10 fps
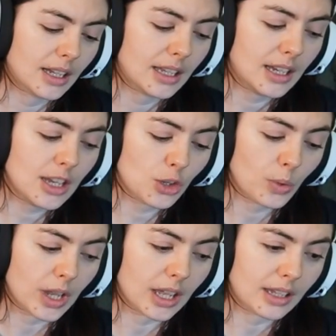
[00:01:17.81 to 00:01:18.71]
Either
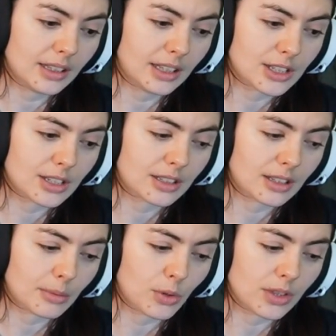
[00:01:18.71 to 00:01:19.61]
way, let's
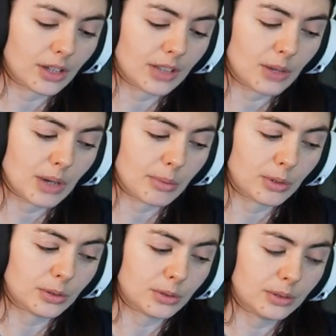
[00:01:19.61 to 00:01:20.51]
stop going down that rabbit
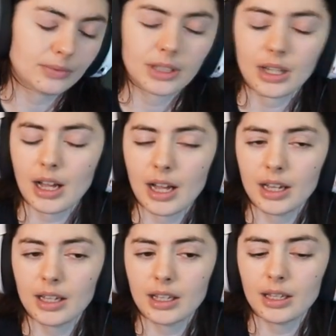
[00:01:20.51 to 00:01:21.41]
hole.
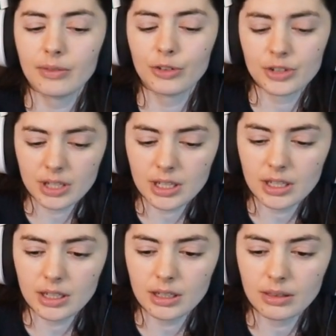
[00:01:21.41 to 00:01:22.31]
I
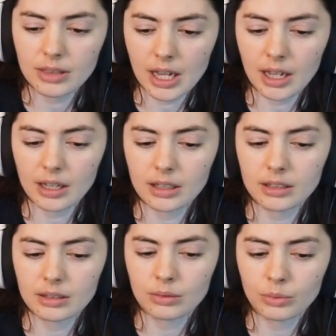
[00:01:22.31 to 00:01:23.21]
foresee that
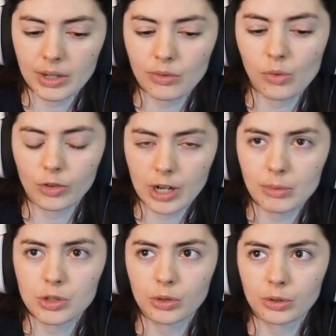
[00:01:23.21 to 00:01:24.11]
Reva will come
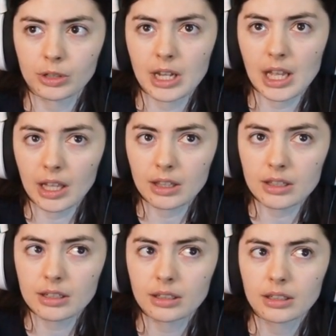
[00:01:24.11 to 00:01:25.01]
to her
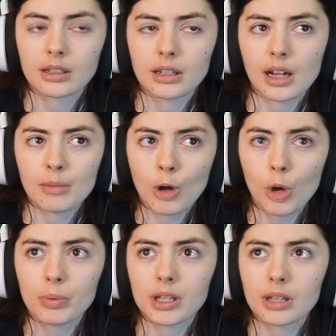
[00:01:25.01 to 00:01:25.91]
end. I'm
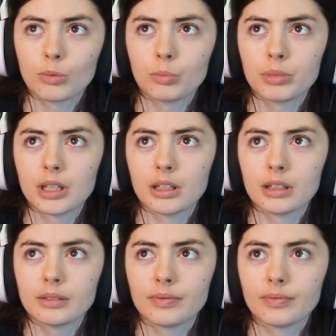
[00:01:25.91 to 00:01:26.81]
hoping it will
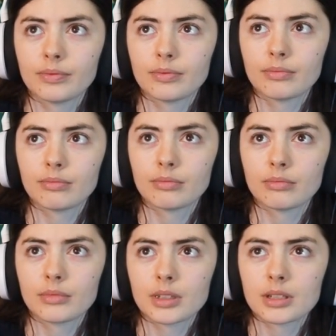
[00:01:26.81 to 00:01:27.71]
be
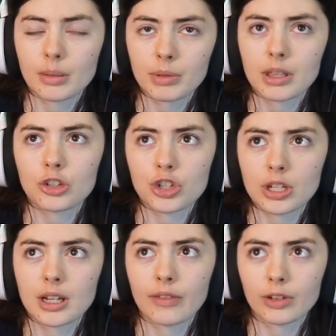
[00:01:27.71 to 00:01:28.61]
something that she
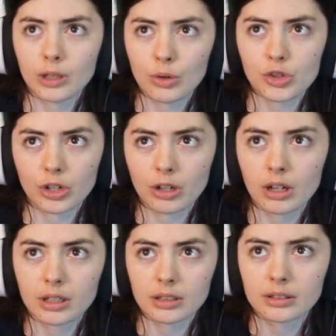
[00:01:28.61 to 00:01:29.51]
can have closure
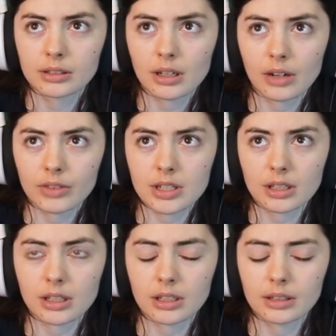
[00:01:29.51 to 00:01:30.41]
on,
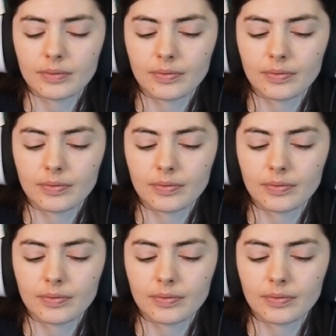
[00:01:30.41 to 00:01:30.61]
obviously.